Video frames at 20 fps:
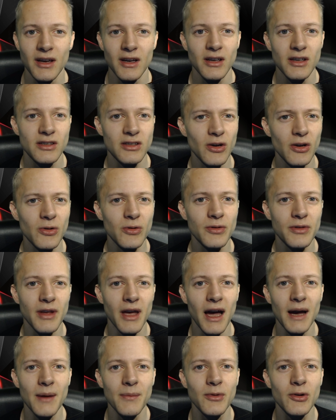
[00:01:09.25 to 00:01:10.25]
So
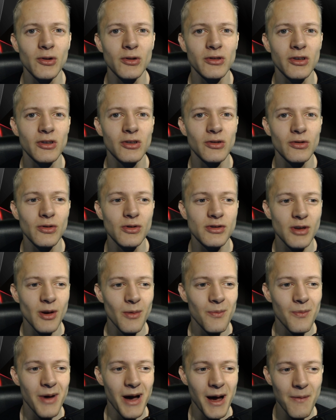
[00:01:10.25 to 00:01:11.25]
I'm going to do
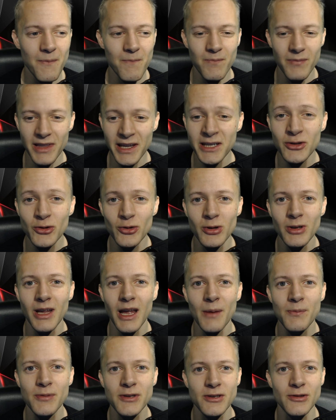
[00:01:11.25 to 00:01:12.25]
some uh, literal
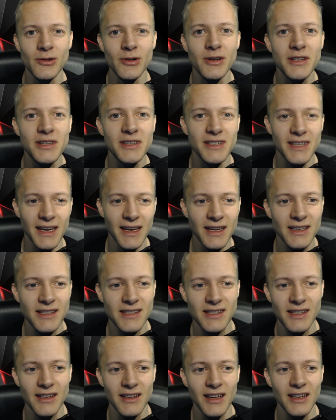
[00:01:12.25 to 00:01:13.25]
absurd
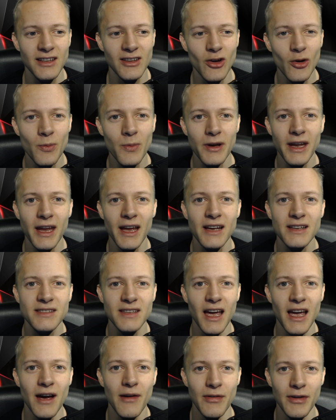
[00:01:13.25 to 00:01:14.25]
things that nobody has
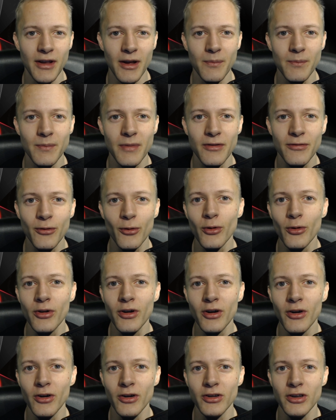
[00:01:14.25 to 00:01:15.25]
ever done
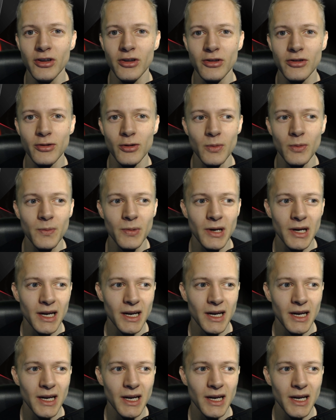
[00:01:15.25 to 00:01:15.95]
before on YouTube.